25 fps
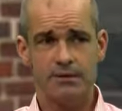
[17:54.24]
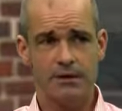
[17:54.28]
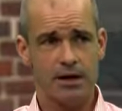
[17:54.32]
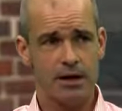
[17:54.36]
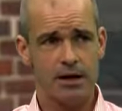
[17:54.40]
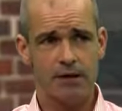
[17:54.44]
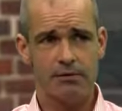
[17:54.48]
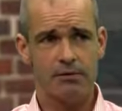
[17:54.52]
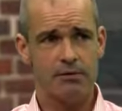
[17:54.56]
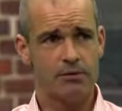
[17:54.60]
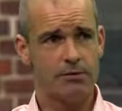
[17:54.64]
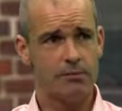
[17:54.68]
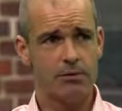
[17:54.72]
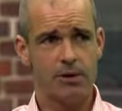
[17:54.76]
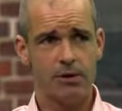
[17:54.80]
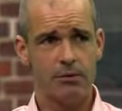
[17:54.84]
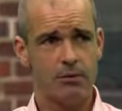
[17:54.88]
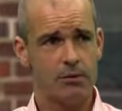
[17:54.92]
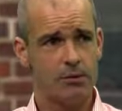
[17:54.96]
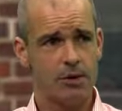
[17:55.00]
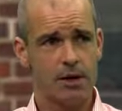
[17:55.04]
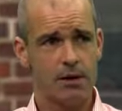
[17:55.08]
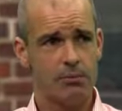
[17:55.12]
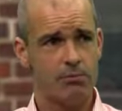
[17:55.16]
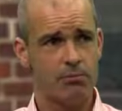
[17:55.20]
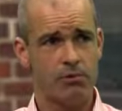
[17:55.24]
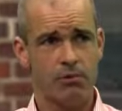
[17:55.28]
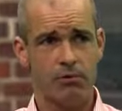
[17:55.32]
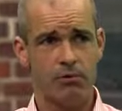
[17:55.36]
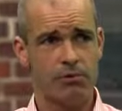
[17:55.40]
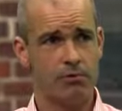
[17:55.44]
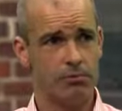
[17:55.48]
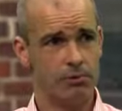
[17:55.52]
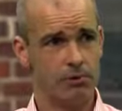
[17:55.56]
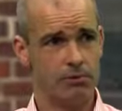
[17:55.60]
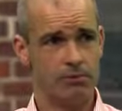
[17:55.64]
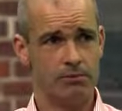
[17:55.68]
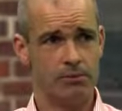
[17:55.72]
have to be all that
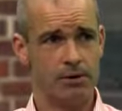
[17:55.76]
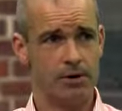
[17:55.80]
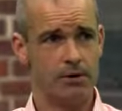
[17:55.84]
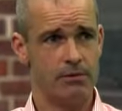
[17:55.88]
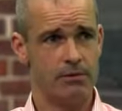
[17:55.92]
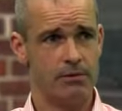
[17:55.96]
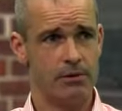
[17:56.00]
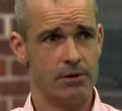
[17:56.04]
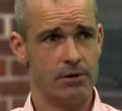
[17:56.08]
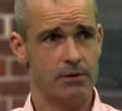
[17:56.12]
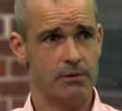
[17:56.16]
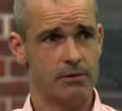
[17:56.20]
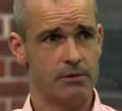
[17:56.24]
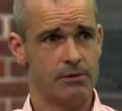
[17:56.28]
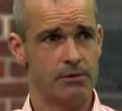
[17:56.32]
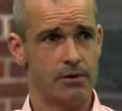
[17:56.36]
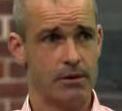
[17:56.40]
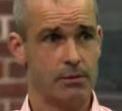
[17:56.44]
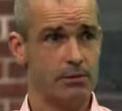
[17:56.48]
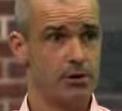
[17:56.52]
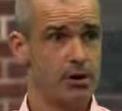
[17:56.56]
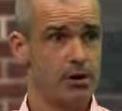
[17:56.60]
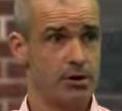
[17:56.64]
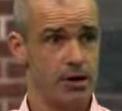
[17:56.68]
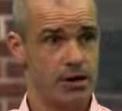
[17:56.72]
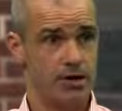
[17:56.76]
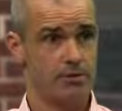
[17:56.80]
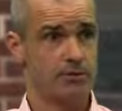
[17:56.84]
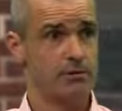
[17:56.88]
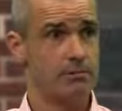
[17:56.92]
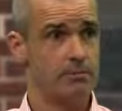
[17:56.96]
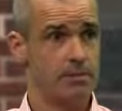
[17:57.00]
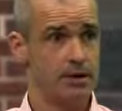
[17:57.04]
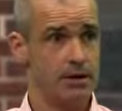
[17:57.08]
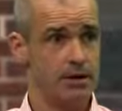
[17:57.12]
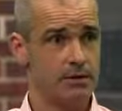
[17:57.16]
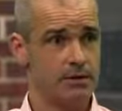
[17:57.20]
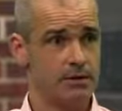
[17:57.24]
profitable over the long term. It only has to
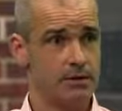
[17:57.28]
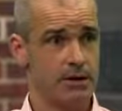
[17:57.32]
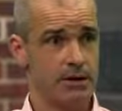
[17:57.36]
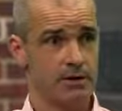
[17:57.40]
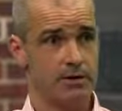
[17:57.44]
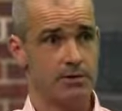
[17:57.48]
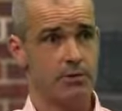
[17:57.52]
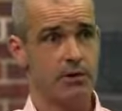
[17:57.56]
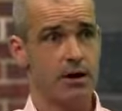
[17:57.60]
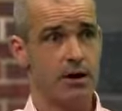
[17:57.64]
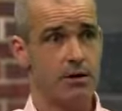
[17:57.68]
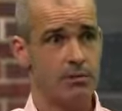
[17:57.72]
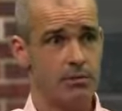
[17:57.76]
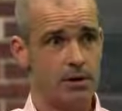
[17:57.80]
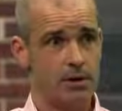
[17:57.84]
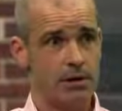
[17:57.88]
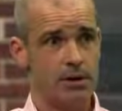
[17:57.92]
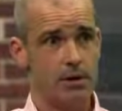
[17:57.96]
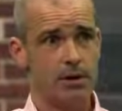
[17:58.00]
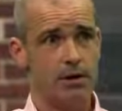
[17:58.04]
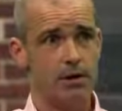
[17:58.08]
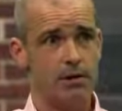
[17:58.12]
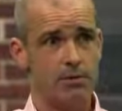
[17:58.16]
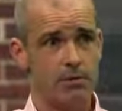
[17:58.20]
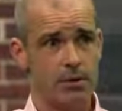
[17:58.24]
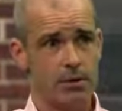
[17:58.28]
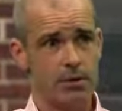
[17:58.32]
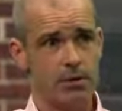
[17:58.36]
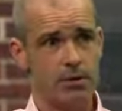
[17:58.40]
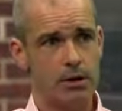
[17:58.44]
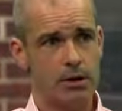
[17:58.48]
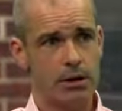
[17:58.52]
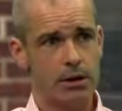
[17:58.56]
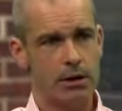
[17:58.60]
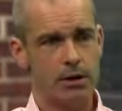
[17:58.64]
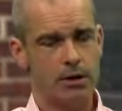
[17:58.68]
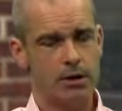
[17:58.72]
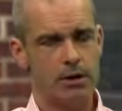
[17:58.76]
beat an incredibly low
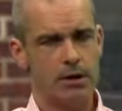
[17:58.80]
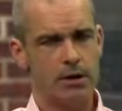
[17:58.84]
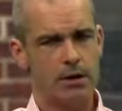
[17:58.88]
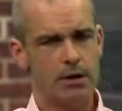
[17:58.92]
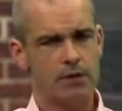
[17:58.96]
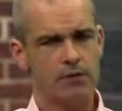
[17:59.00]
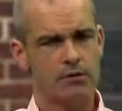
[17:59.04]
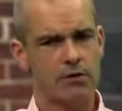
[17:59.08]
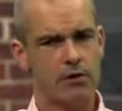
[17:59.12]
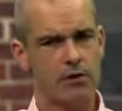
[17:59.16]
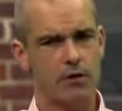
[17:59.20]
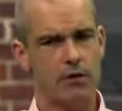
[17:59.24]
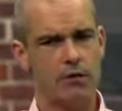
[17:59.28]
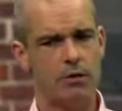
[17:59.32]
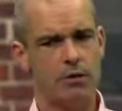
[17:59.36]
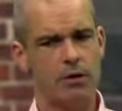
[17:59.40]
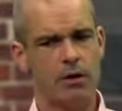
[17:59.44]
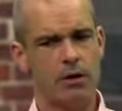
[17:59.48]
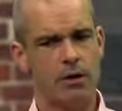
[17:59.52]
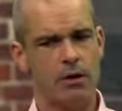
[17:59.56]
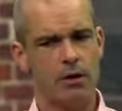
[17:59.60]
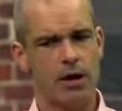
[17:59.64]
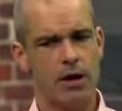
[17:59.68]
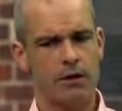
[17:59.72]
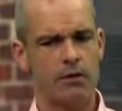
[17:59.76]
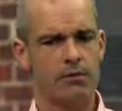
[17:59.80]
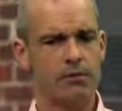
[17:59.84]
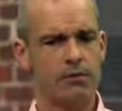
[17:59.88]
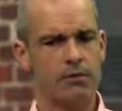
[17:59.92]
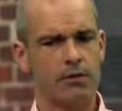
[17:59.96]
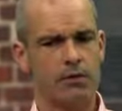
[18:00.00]
bogey. So I think the